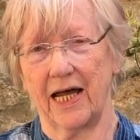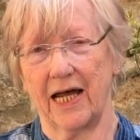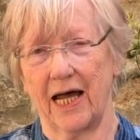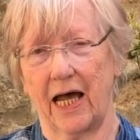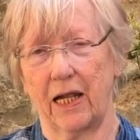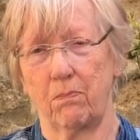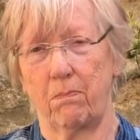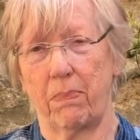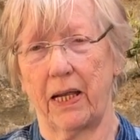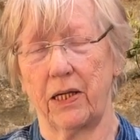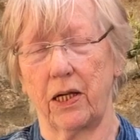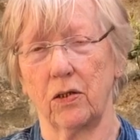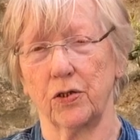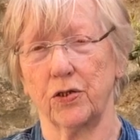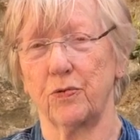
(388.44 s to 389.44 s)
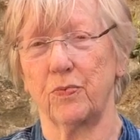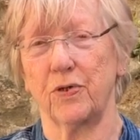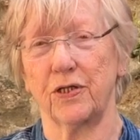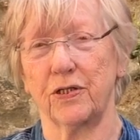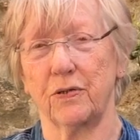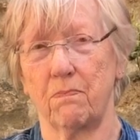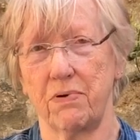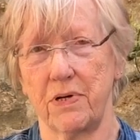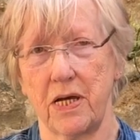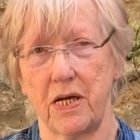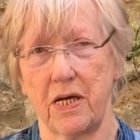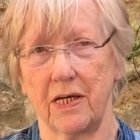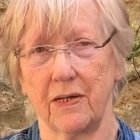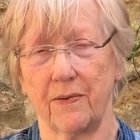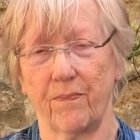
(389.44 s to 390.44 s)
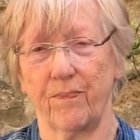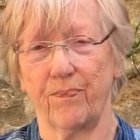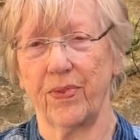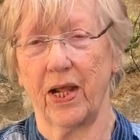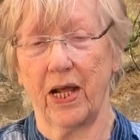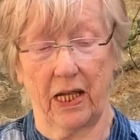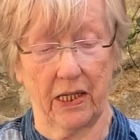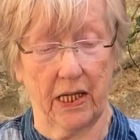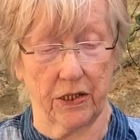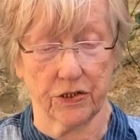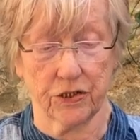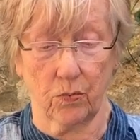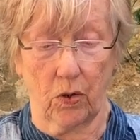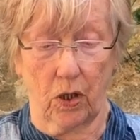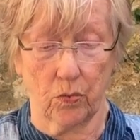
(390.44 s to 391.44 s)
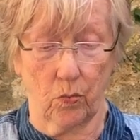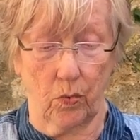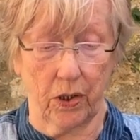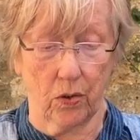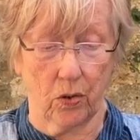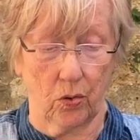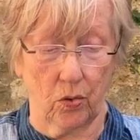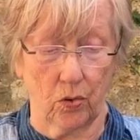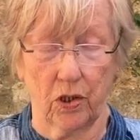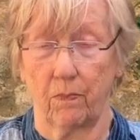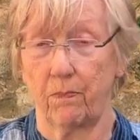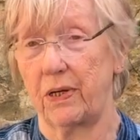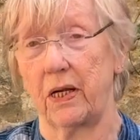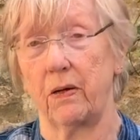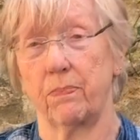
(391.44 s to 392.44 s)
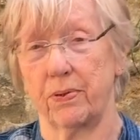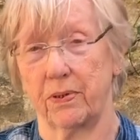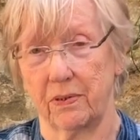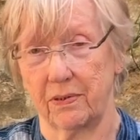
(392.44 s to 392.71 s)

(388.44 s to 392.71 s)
and penultimate B, and that's the one we call the blip.